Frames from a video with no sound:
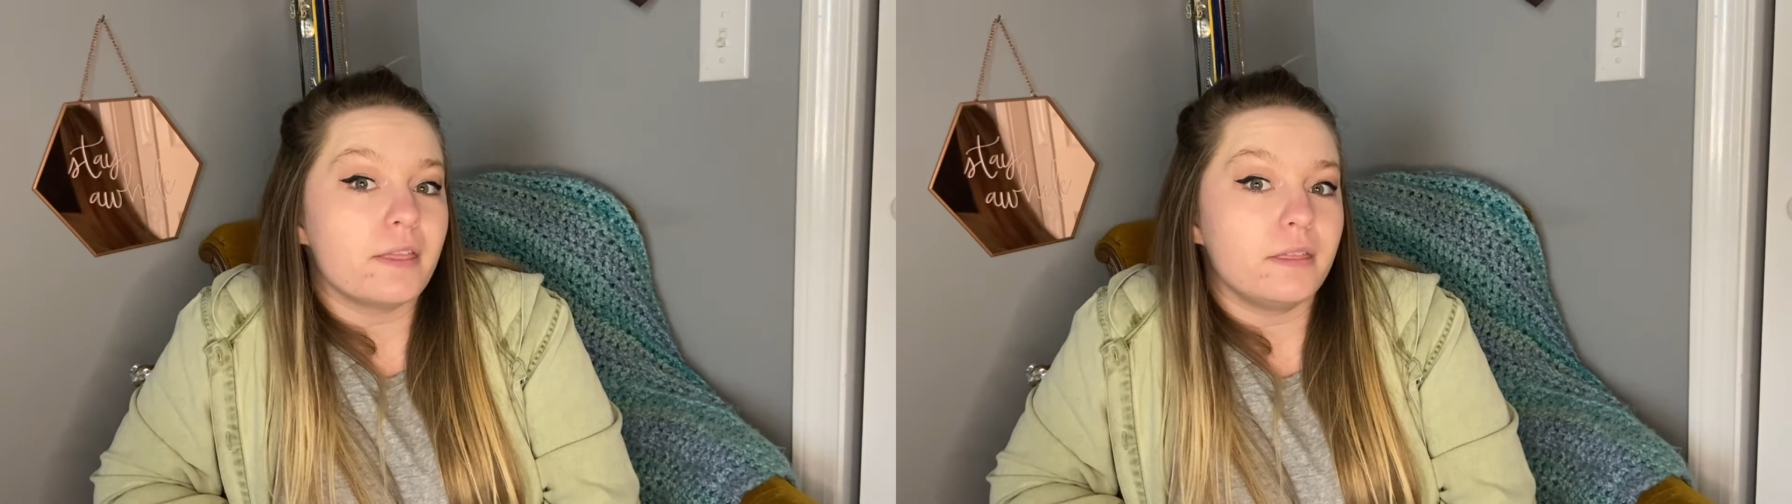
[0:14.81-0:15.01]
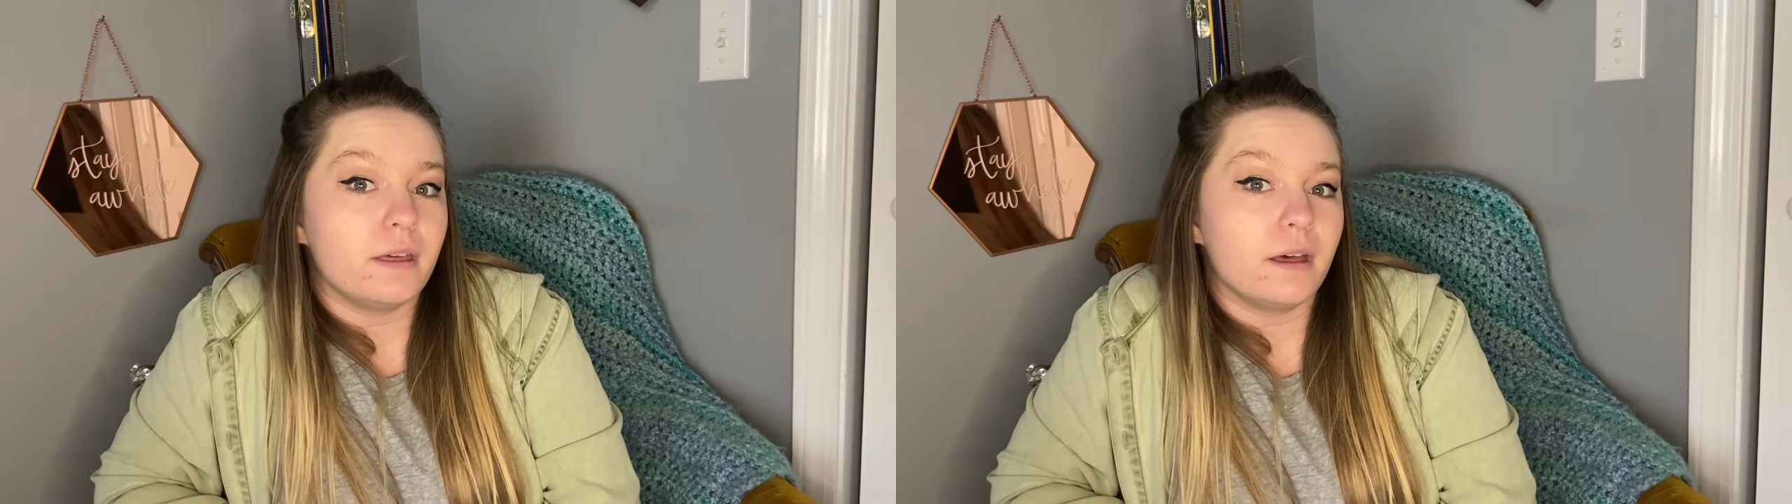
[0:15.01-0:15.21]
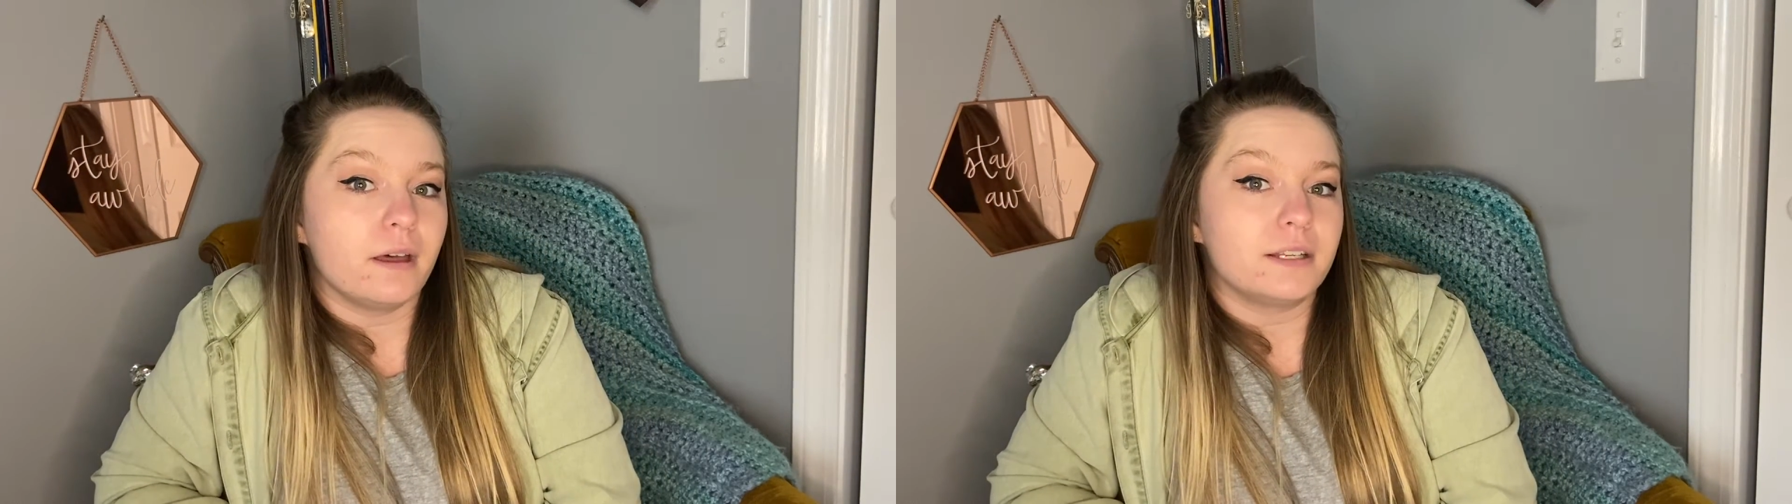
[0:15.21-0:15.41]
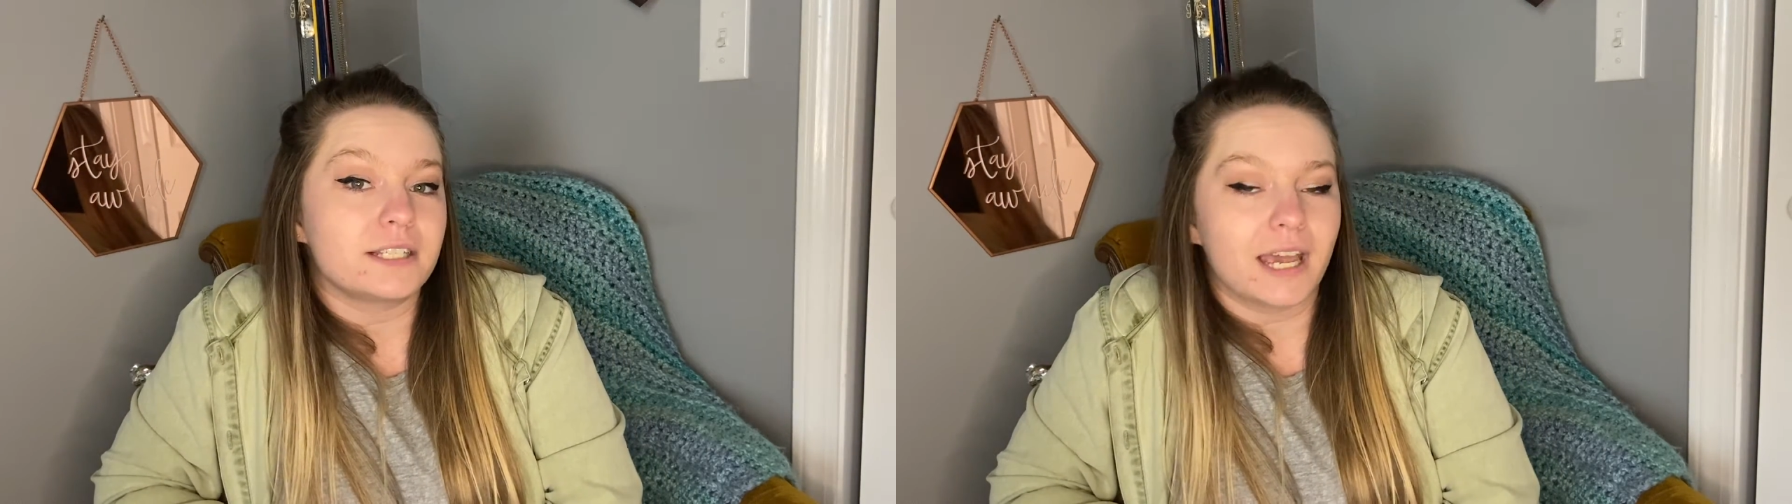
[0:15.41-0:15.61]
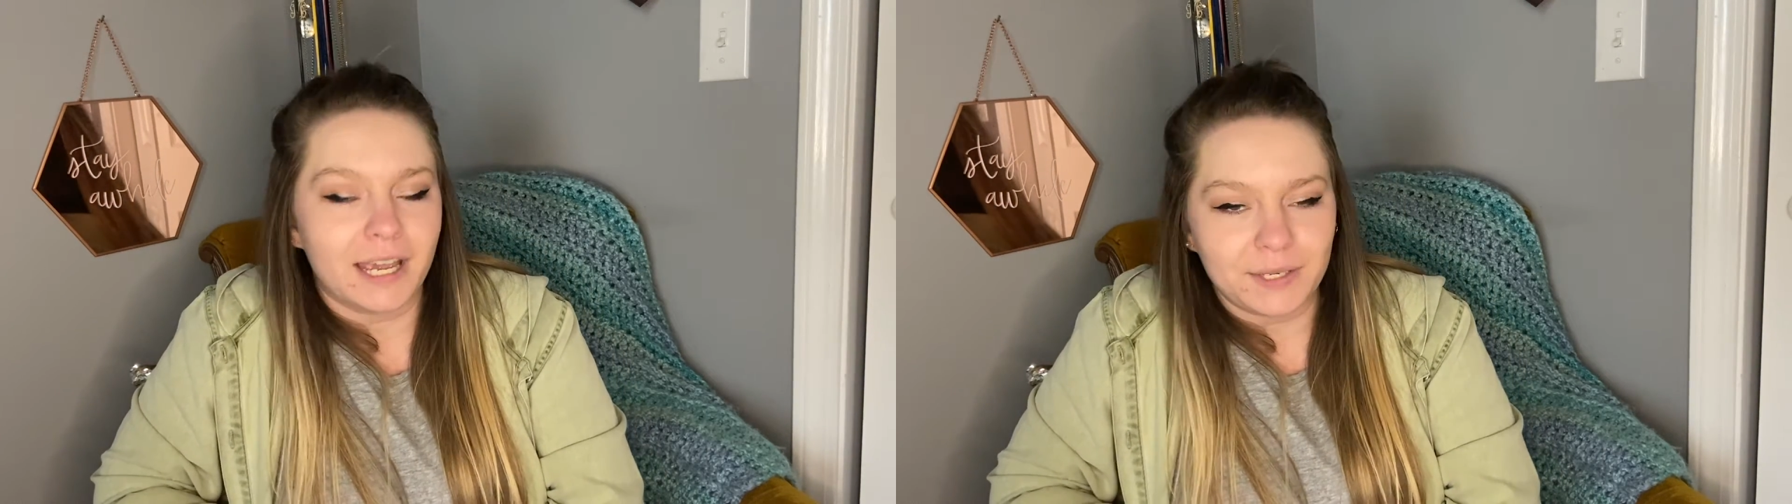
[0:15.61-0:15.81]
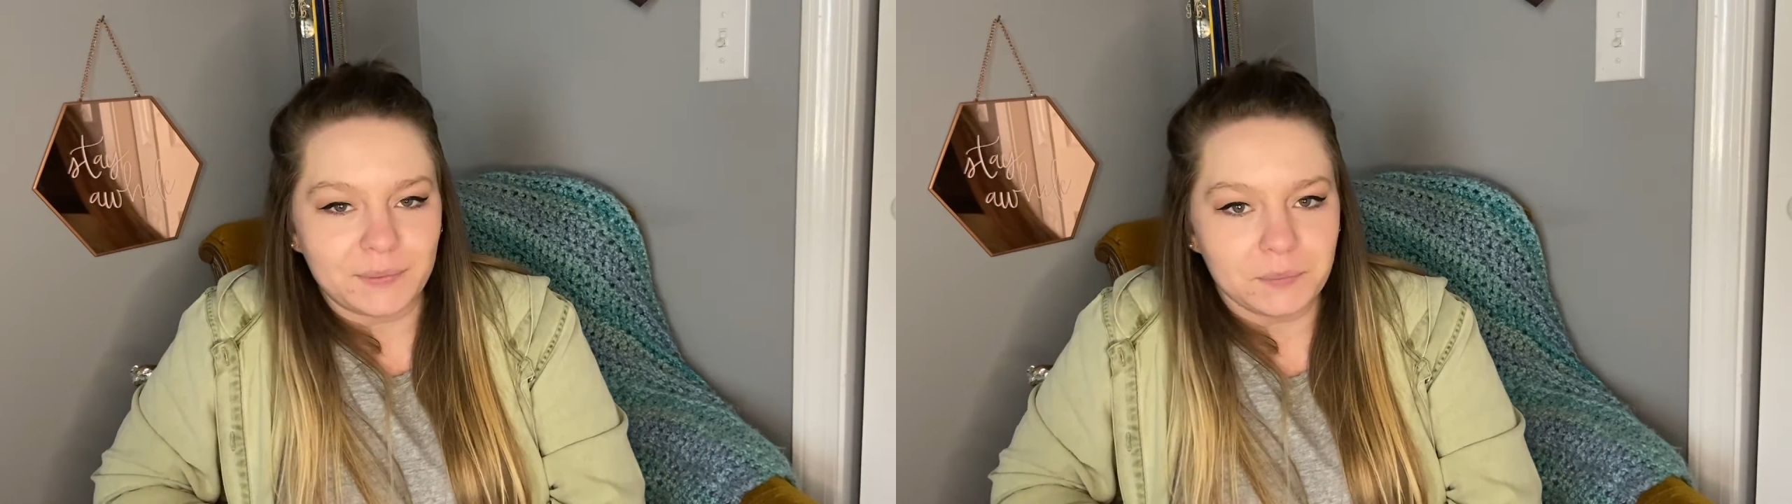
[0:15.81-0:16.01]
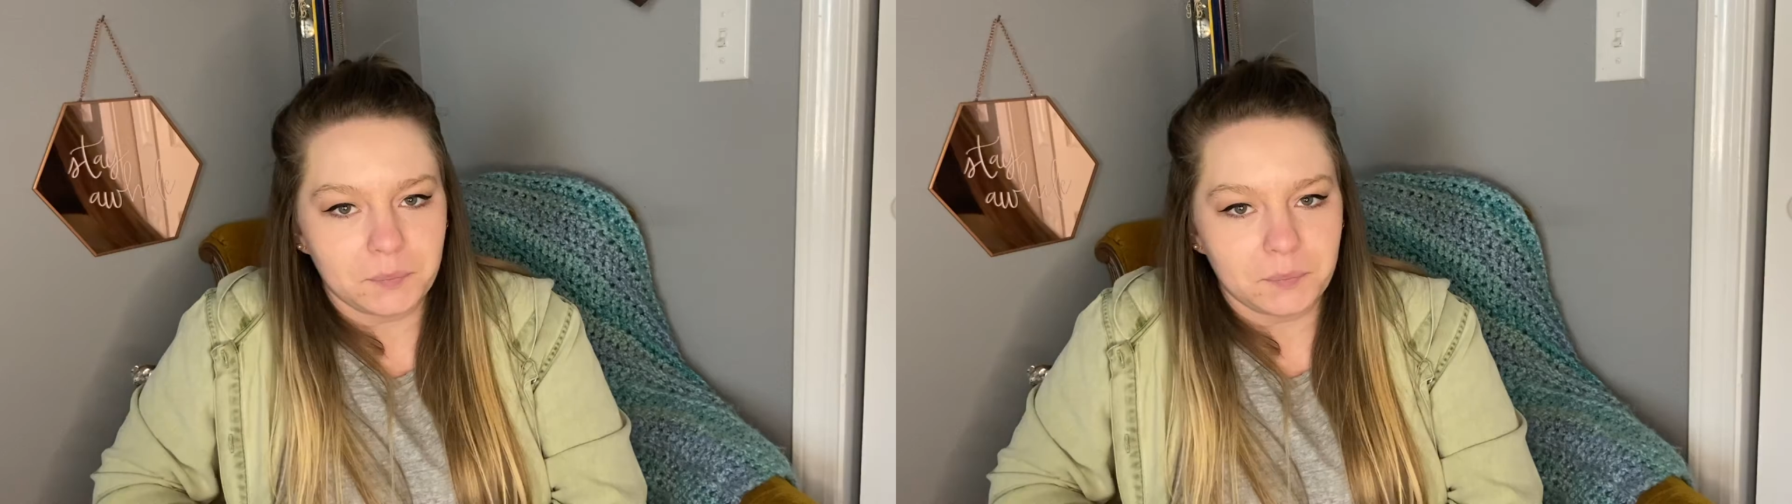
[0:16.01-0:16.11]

the title,